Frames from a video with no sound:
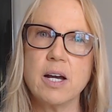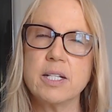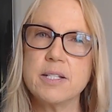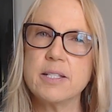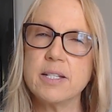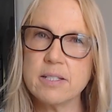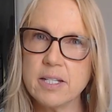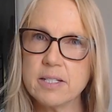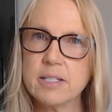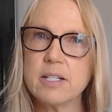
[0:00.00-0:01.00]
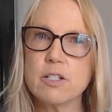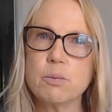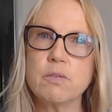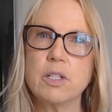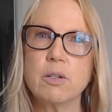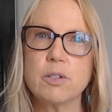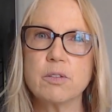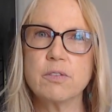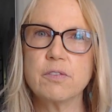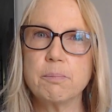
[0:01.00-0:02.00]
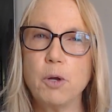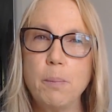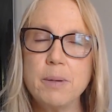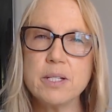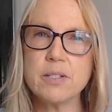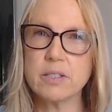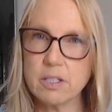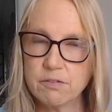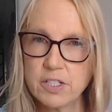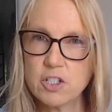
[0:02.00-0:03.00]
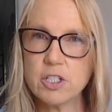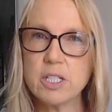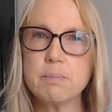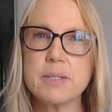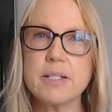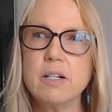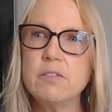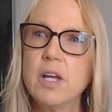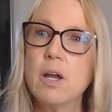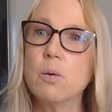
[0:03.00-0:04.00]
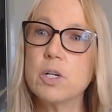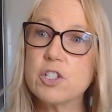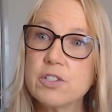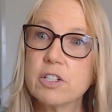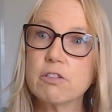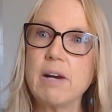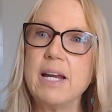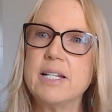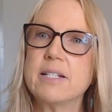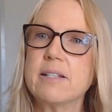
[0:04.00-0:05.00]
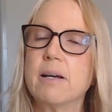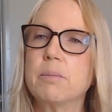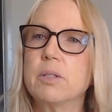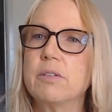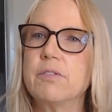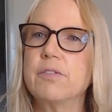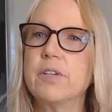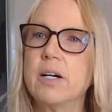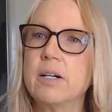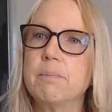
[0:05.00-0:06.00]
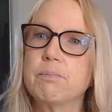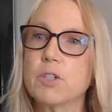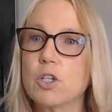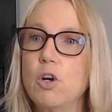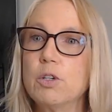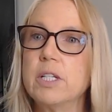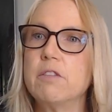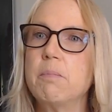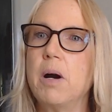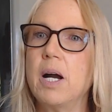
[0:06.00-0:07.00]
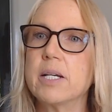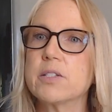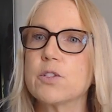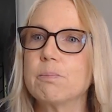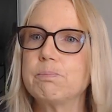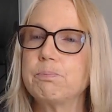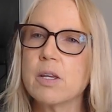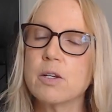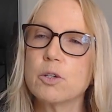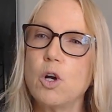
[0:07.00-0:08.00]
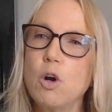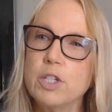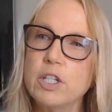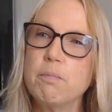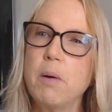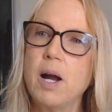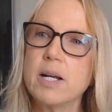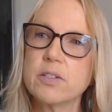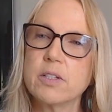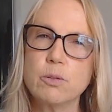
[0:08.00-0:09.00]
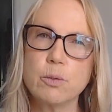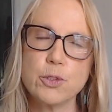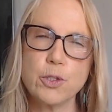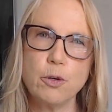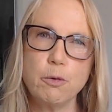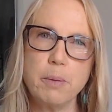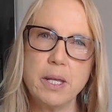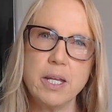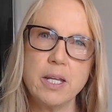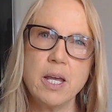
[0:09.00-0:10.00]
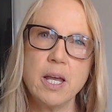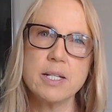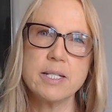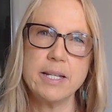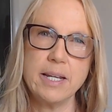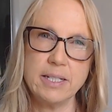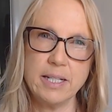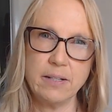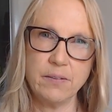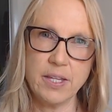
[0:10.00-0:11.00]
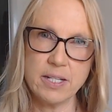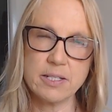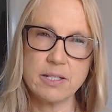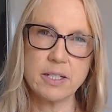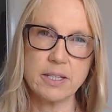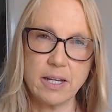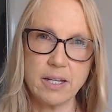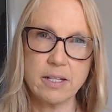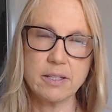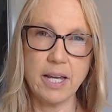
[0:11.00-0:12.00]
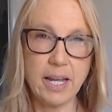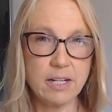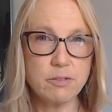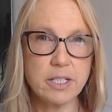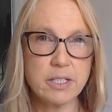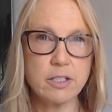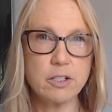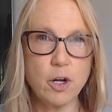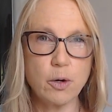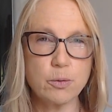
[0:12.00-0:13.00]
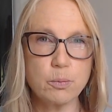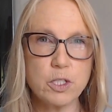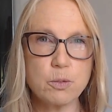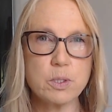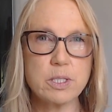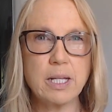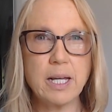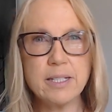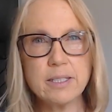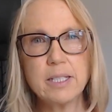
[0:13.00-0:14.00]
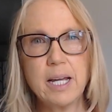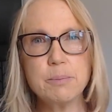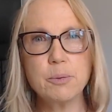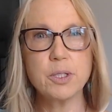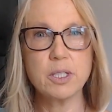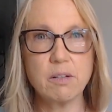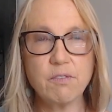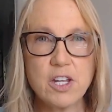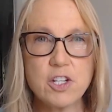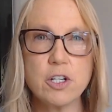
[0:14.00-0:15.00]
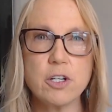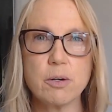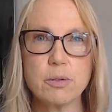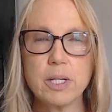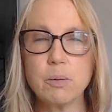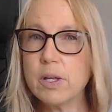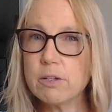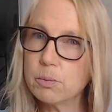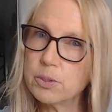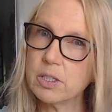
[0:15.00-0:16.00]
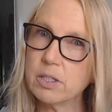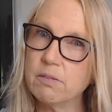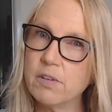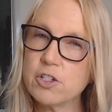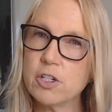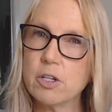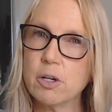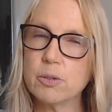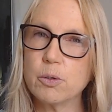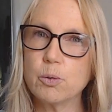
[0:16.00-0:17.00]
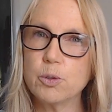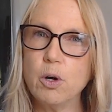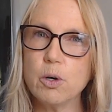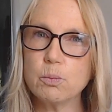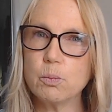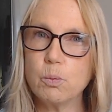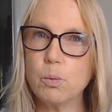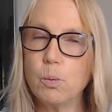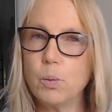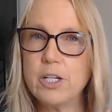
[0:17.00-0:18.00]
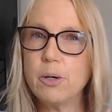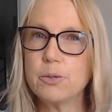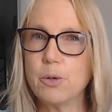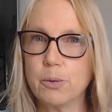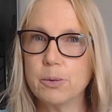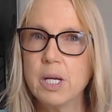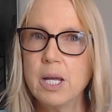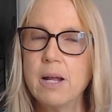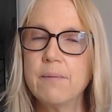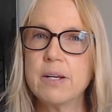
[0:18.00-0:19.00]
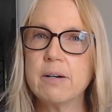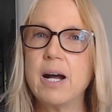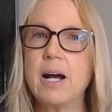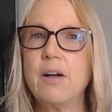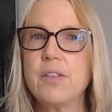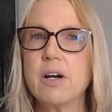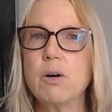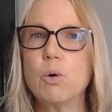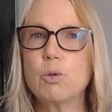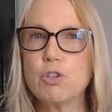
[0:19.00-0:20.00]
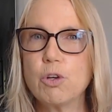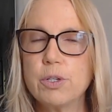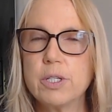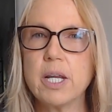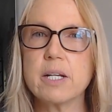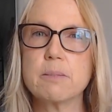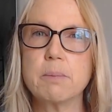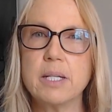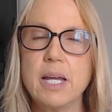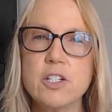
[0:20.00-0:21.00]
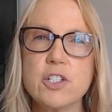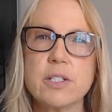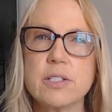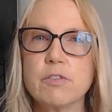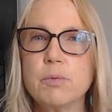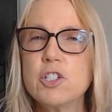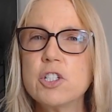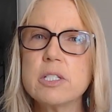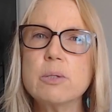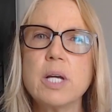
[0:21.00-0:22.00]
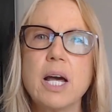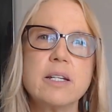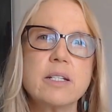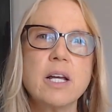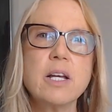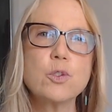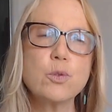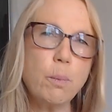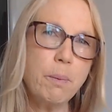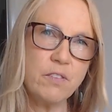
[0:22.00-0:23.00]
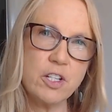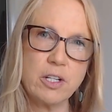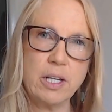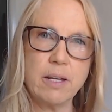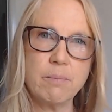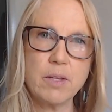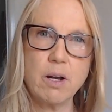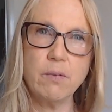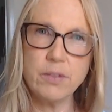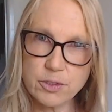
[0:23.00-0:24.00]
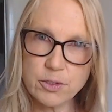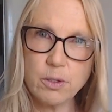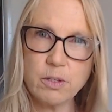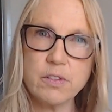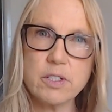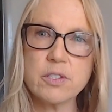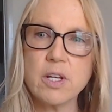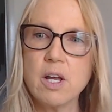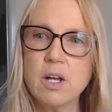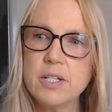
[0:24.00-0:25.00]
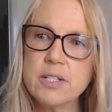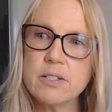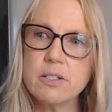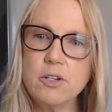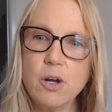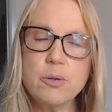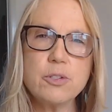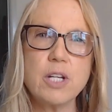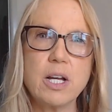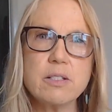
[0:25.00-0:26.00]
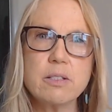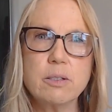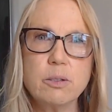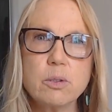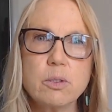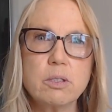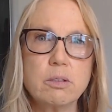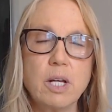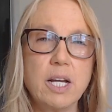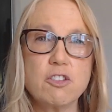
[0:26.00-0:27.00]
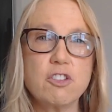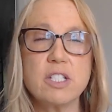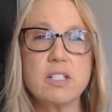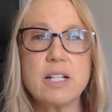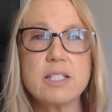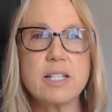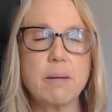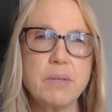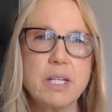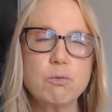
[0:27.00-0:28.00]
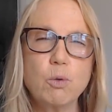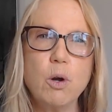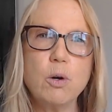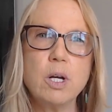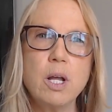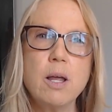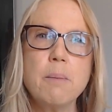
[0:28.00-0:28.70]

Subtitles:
He says these things with a lot of purpose and conviction himself, which is a great example of cognitive bias. You know, cognitive bias can also be seen in things like the handwritten note, which was later labelled the confession note. Now, whether it was a confession note or not, we don't know. There are other alternate explanations. If we just look at it superficially, on the surface, this note does look like she's done something wrong.